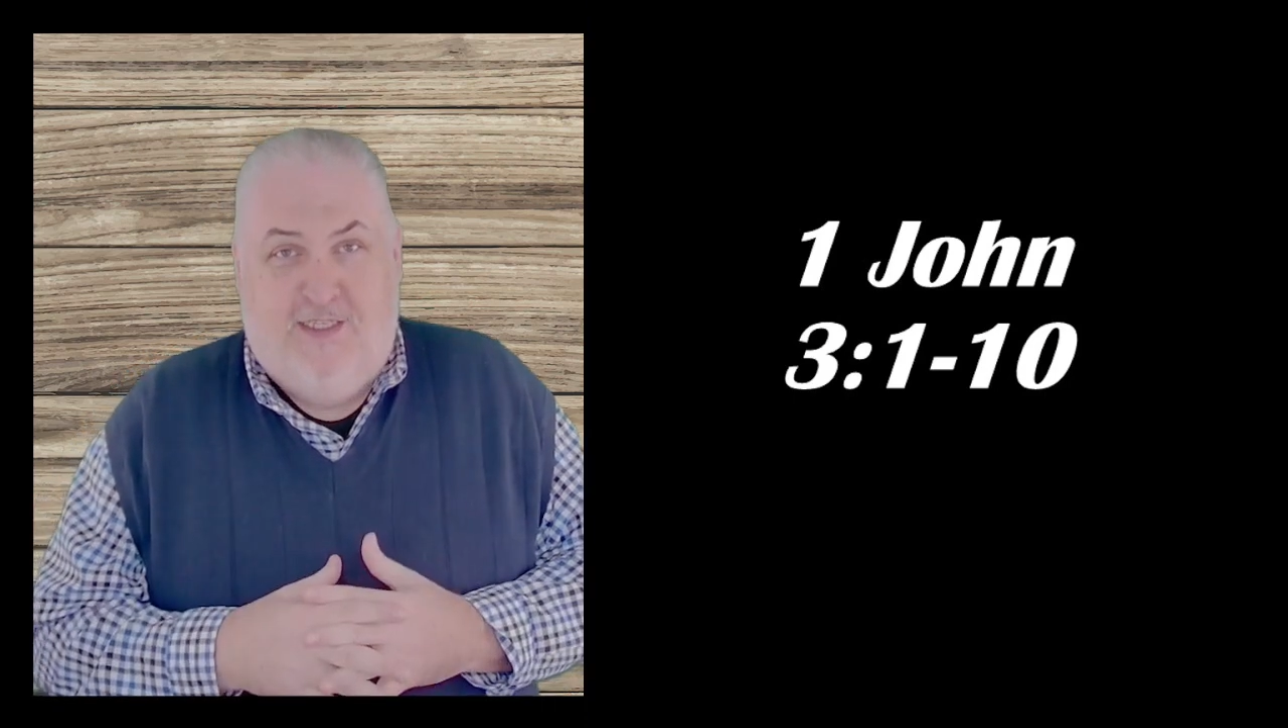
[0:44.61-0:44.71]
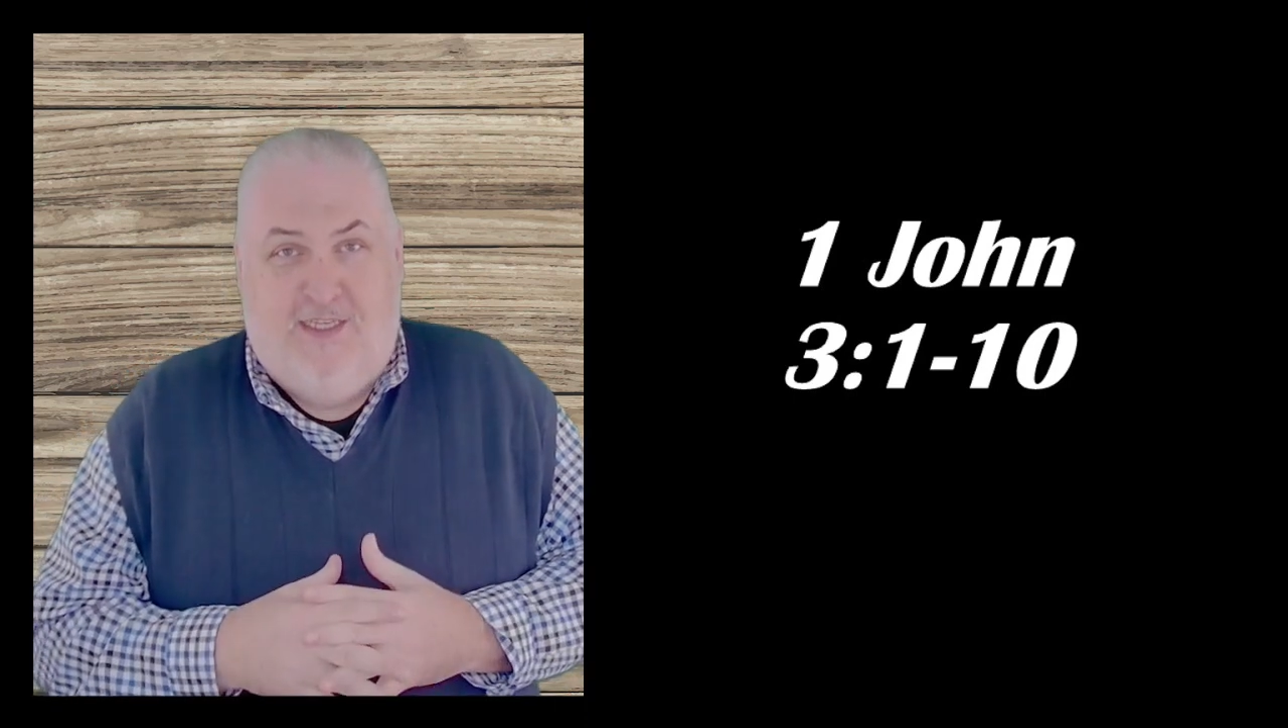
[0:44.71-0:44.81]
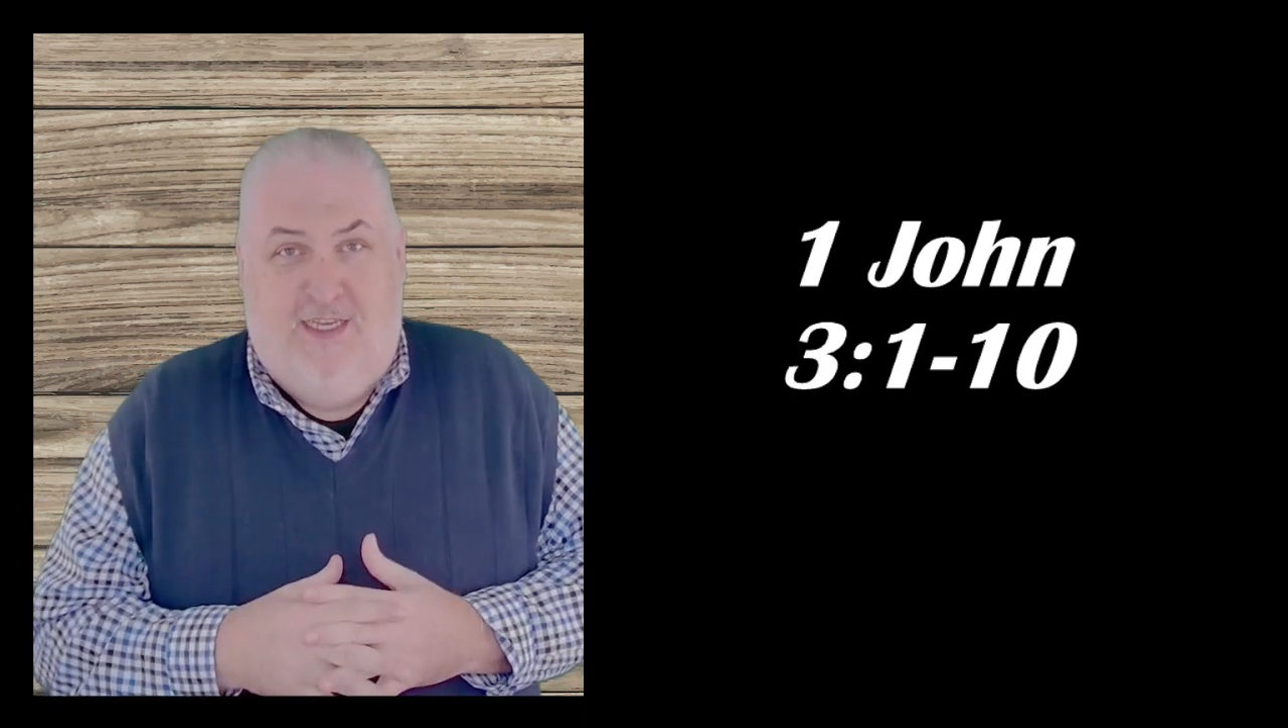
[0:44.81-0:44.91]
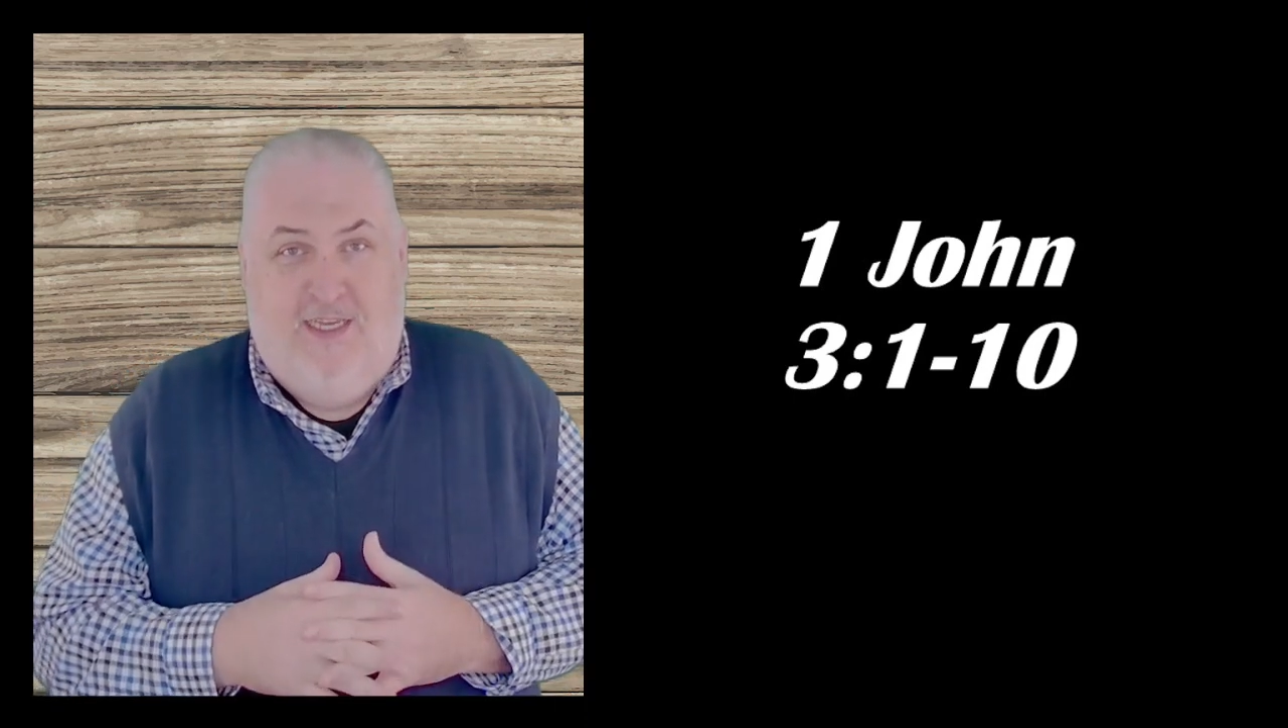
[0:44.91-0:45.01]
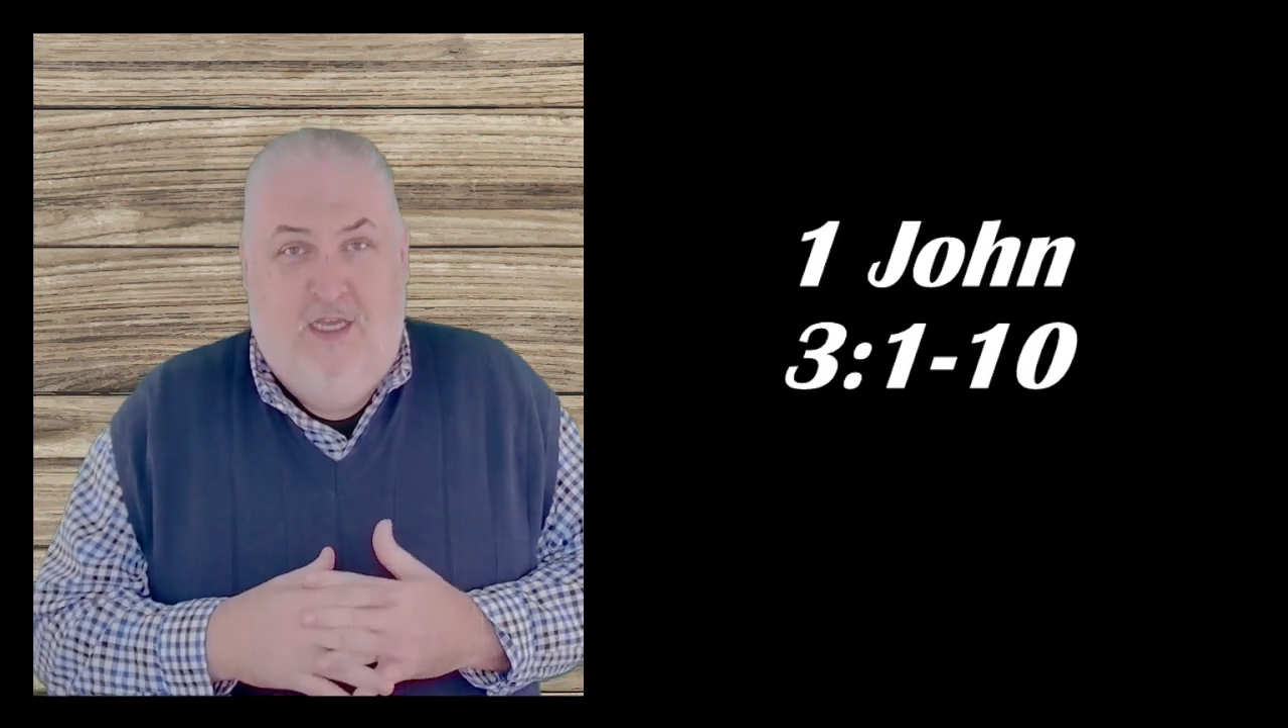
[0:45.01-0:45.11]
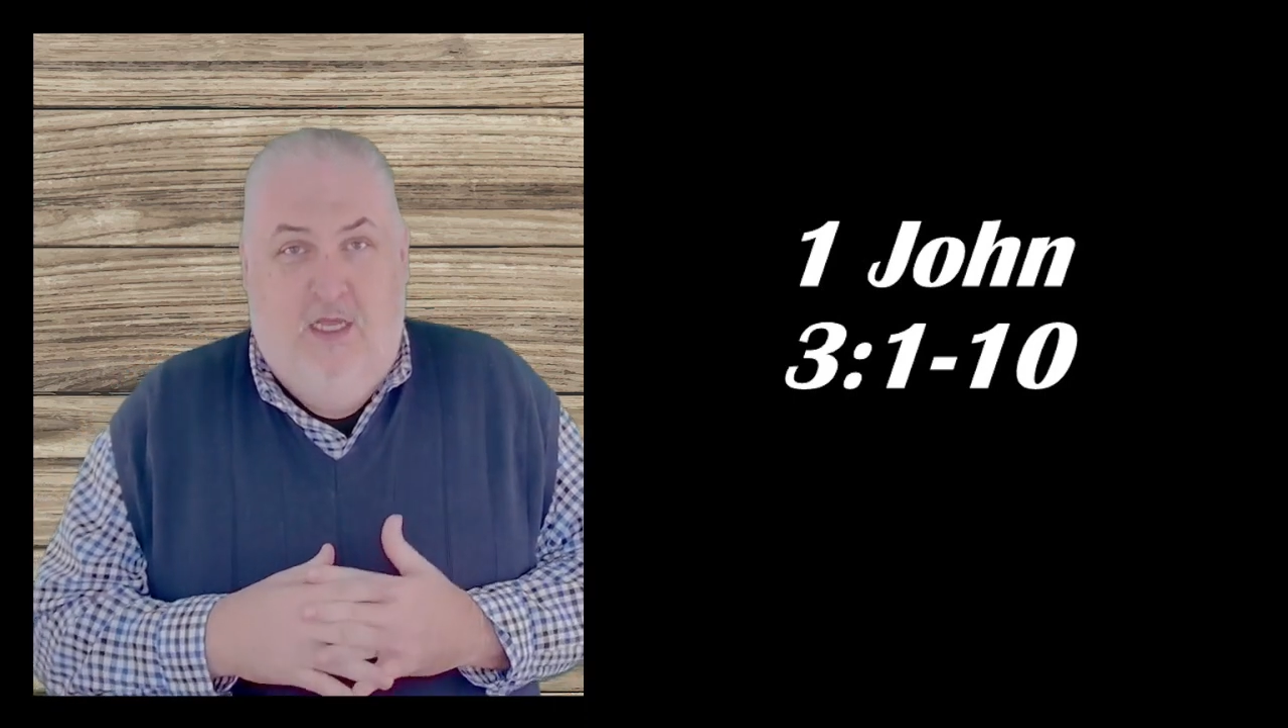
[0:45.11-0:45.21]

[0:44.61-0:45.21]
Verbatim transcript: he